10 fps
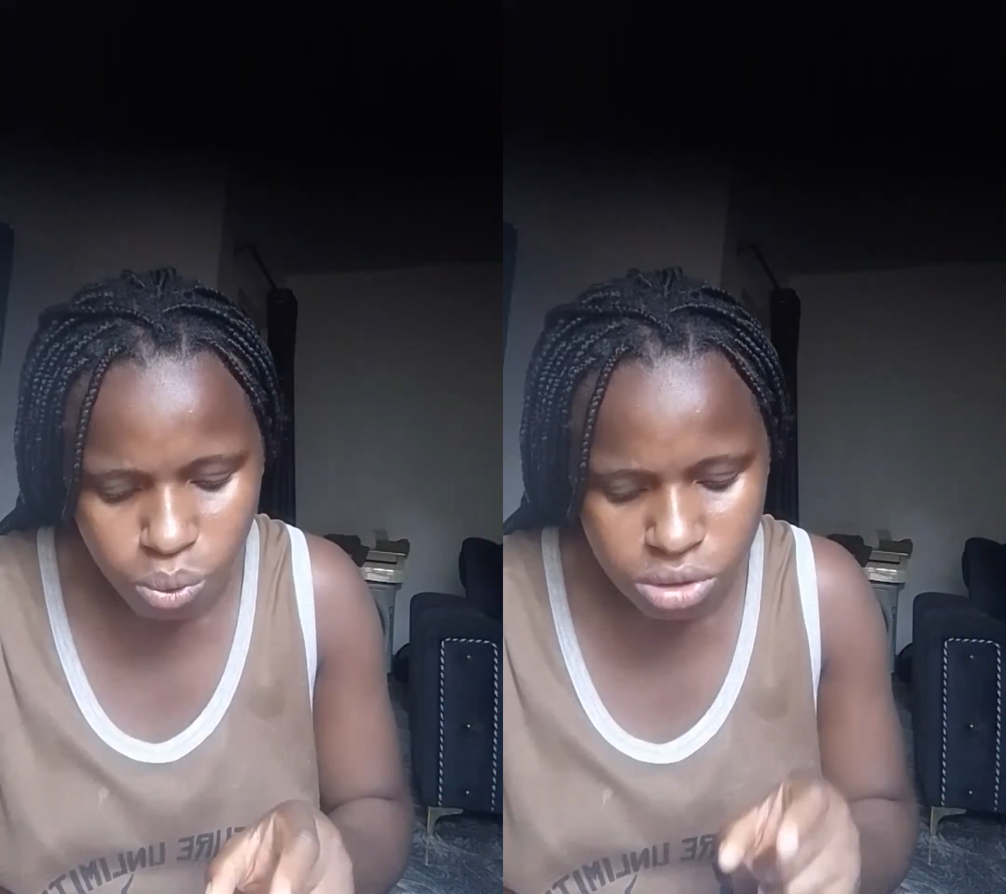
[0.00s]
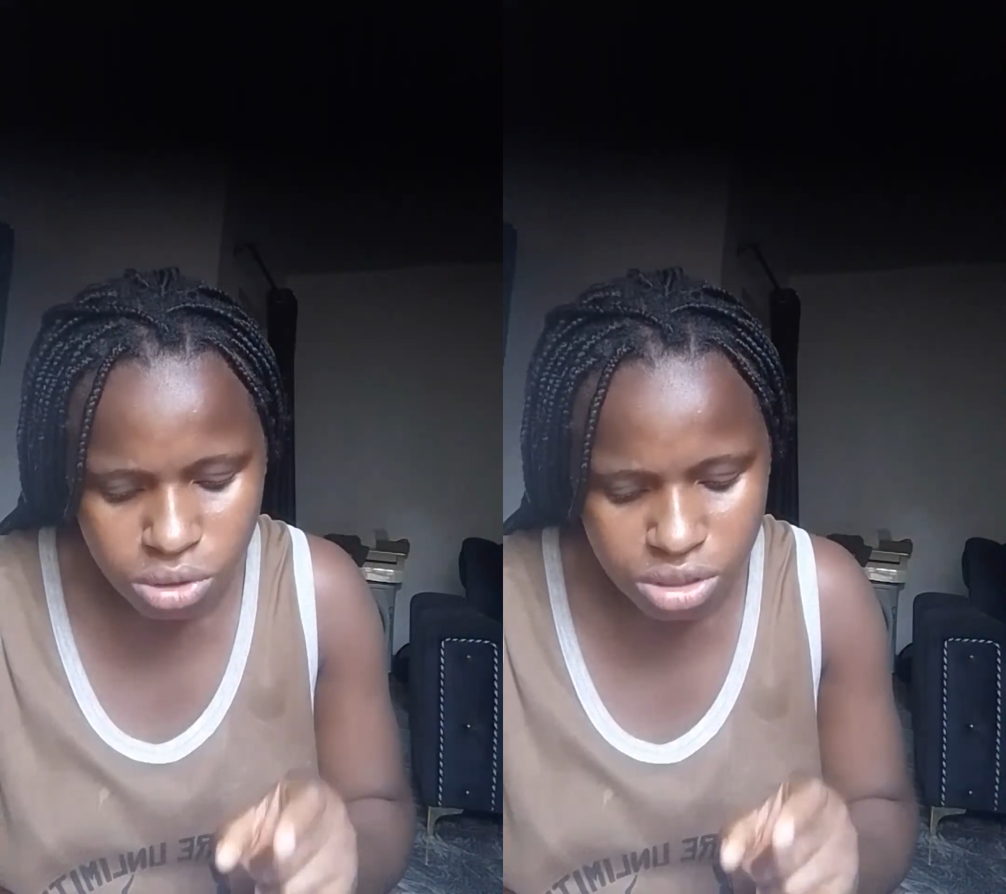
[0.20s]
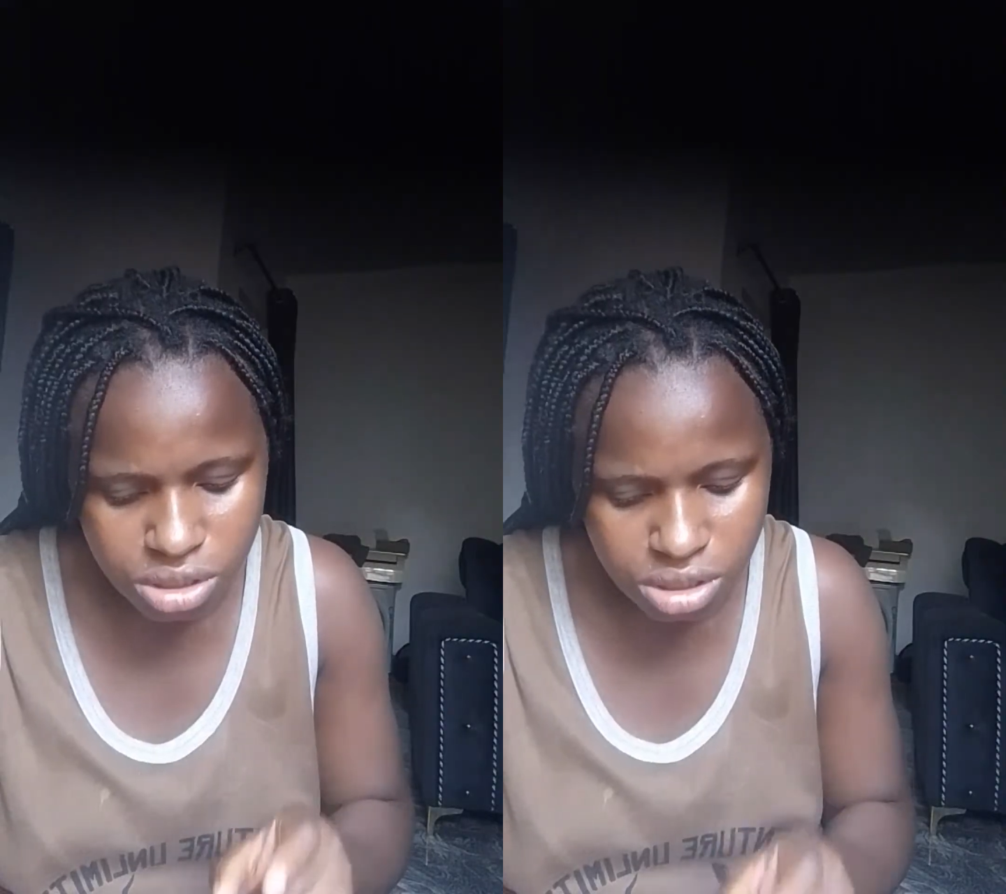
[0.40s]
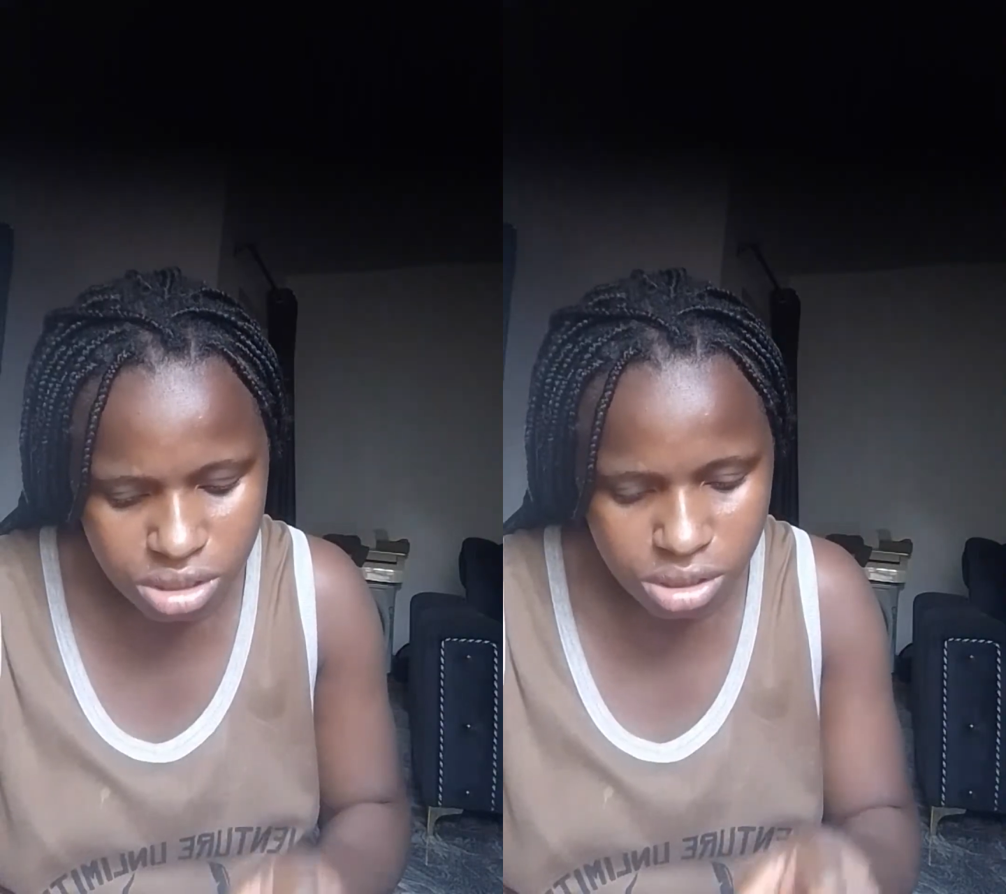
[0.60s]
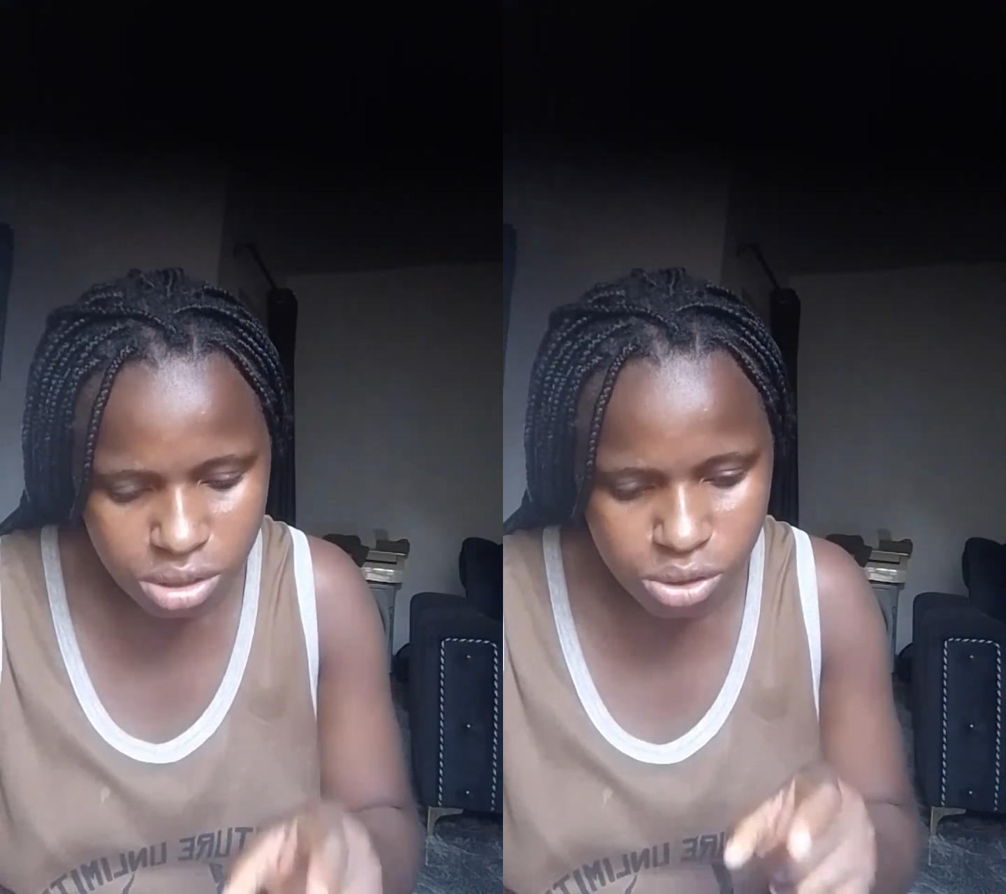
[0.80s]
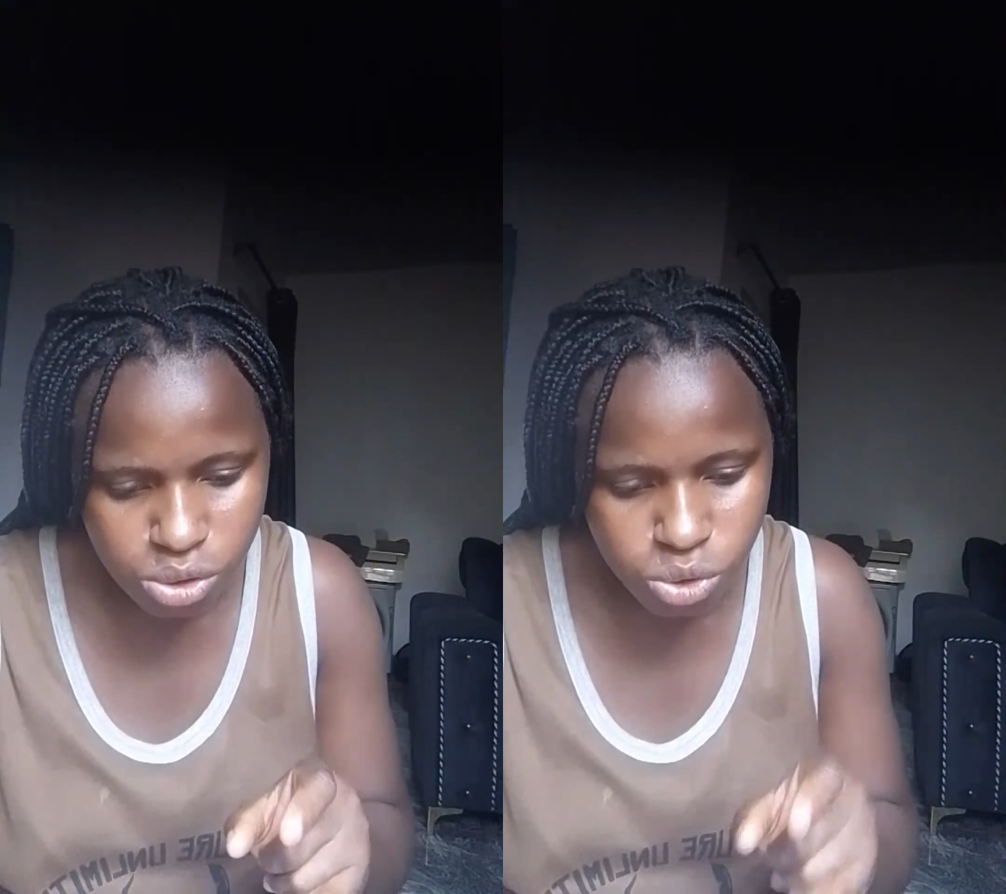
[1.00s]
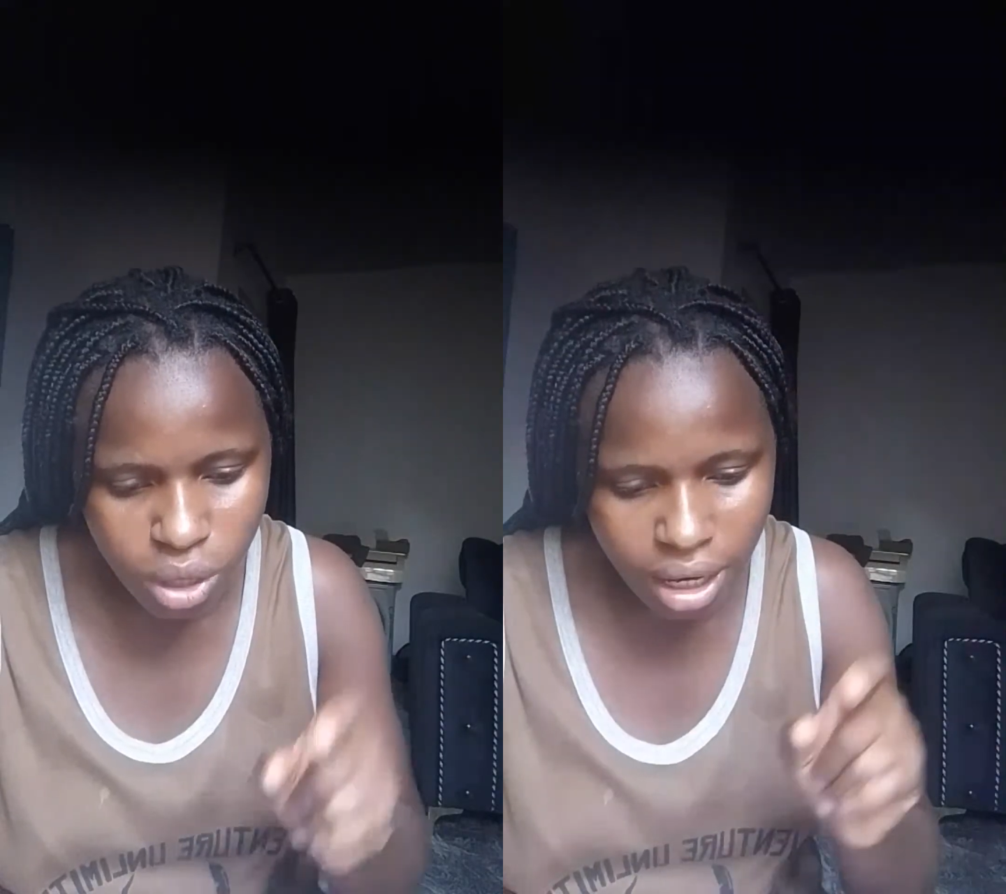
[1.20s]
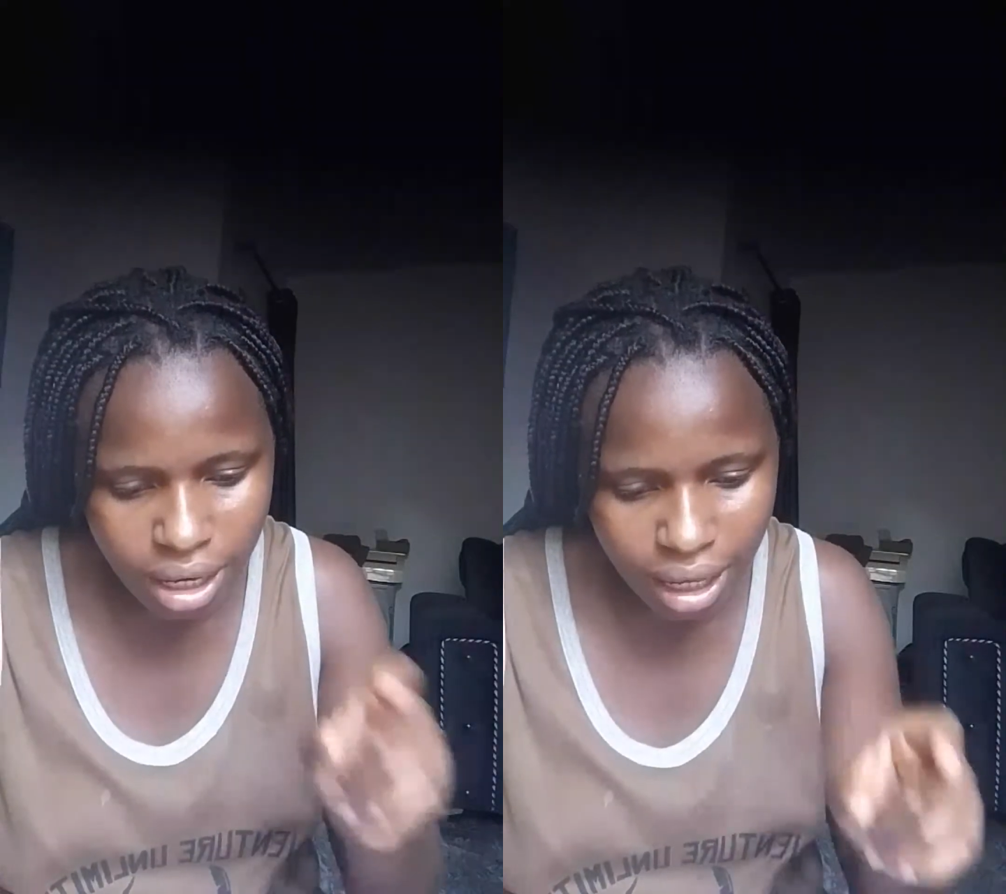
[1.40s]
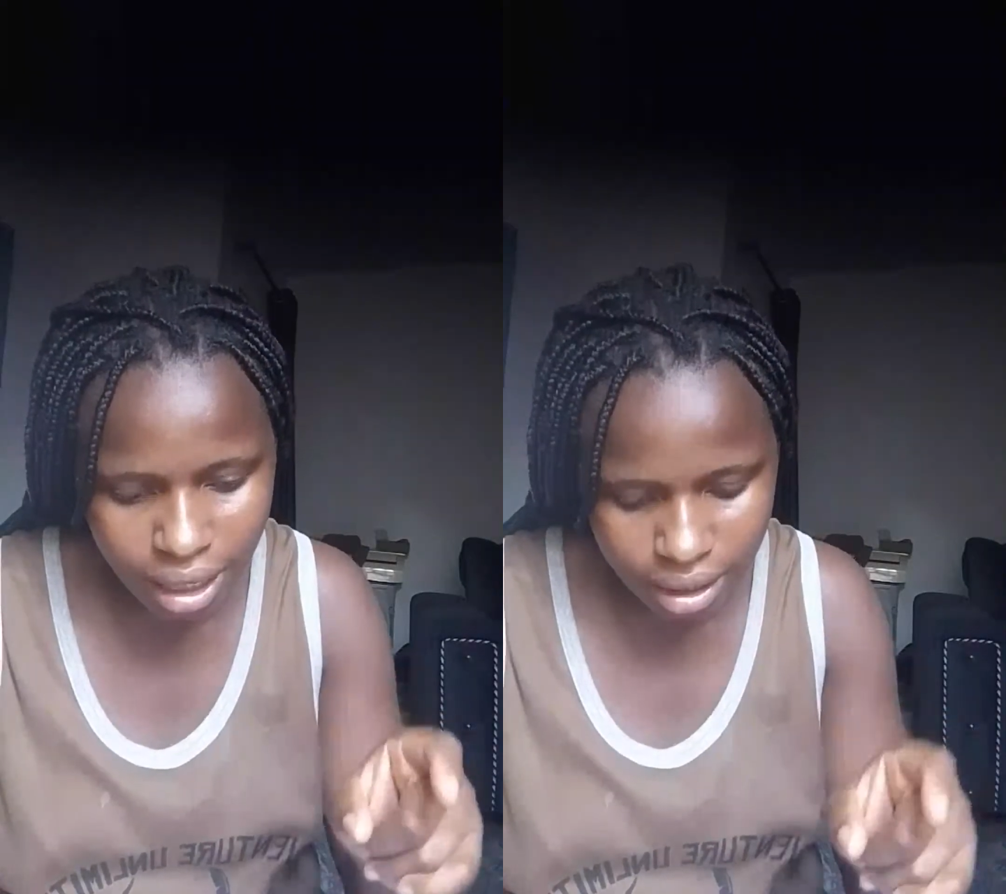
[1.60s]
shi suela.